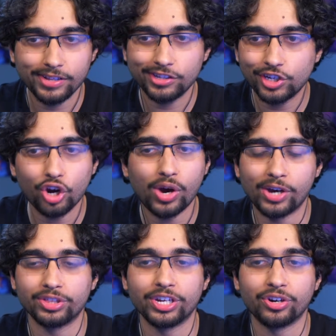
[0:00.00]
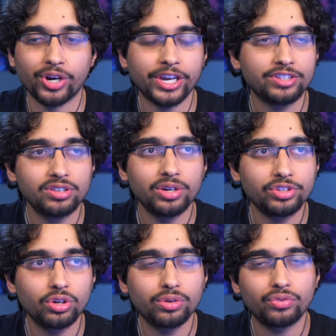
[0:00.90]
Go out there, right? So I was
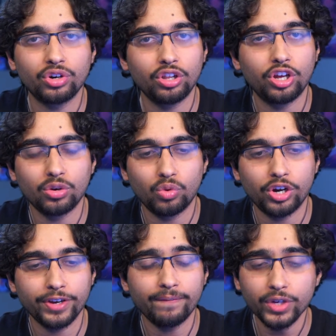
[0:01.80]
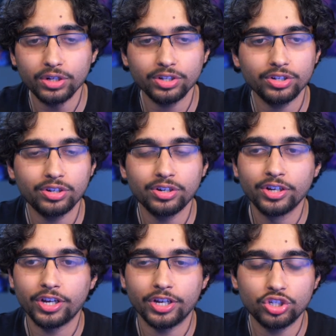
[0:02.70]
going for a long walk. It felt good.
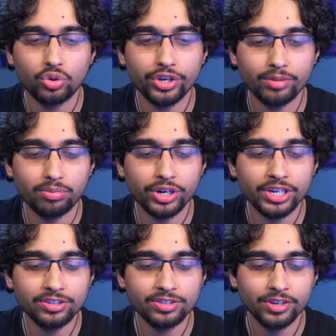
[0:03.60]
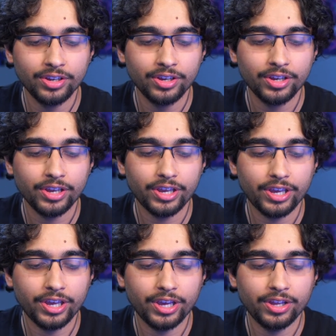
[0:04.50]
I enjoyed the breeze.
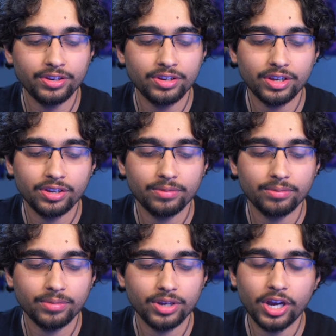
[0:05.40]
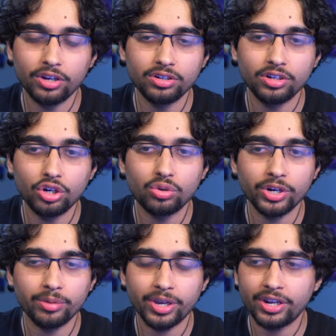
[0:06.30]
And out of
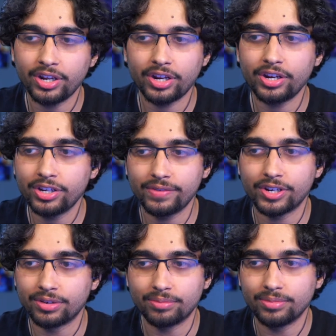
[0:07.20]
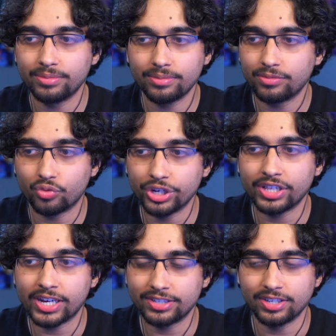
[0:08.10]
nowhere, man, I didn't even
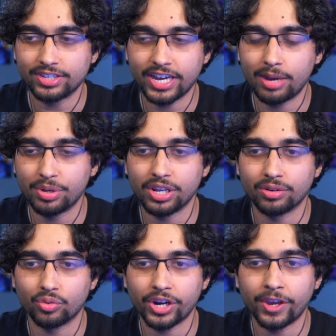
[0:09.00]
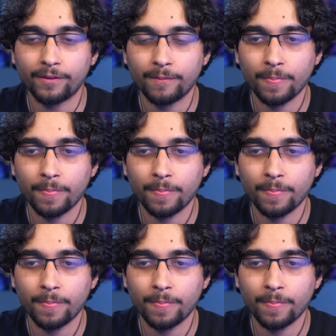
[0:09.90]
realize this happening, right?